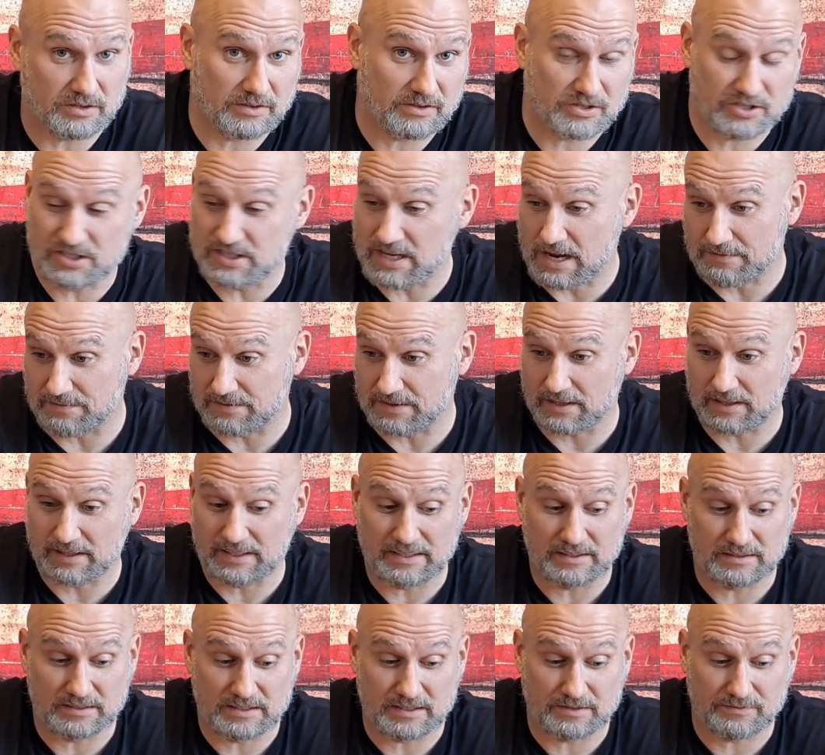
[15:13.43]
There's
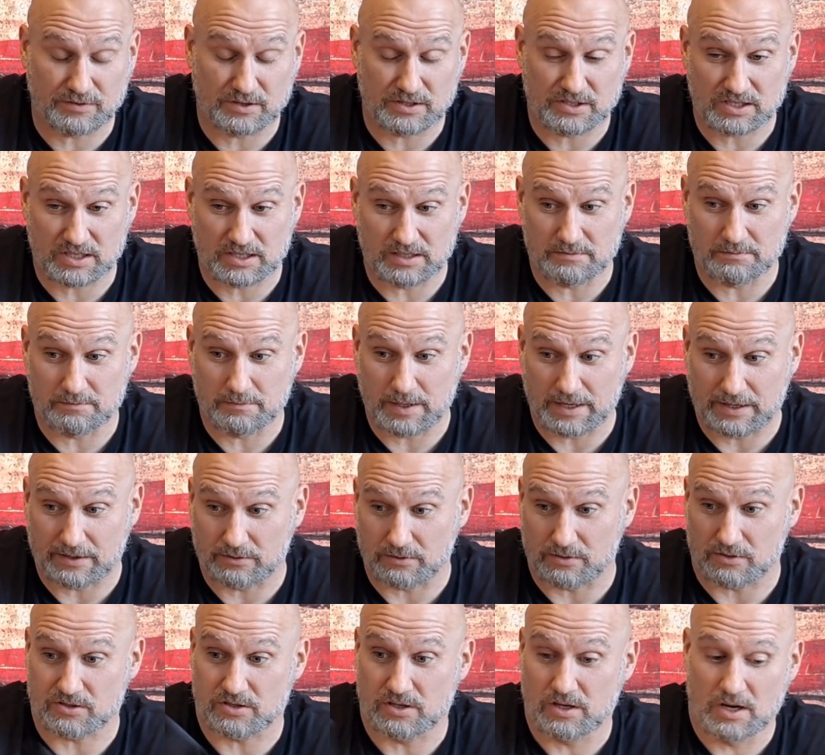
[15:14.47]
definitely a difference in
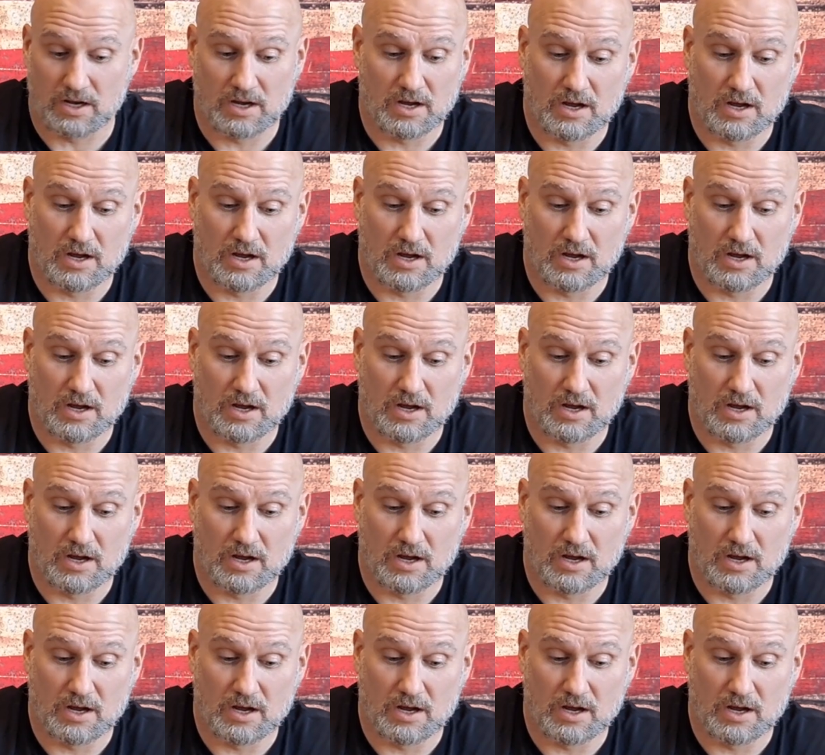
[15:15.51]
barrels.